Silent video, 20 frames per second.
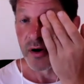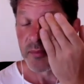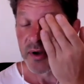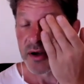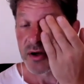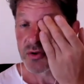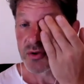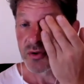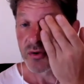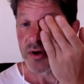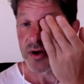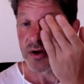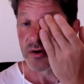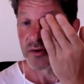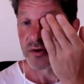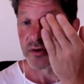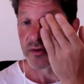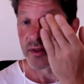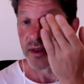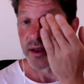Make sure you're
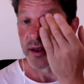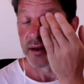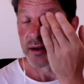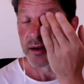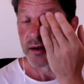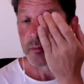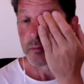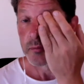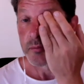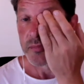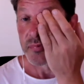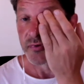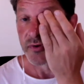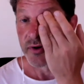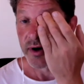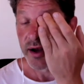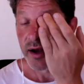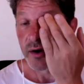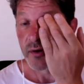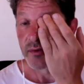on the
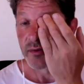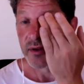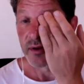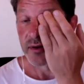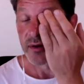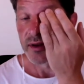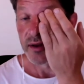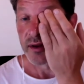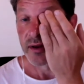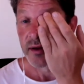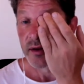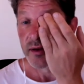brow, on the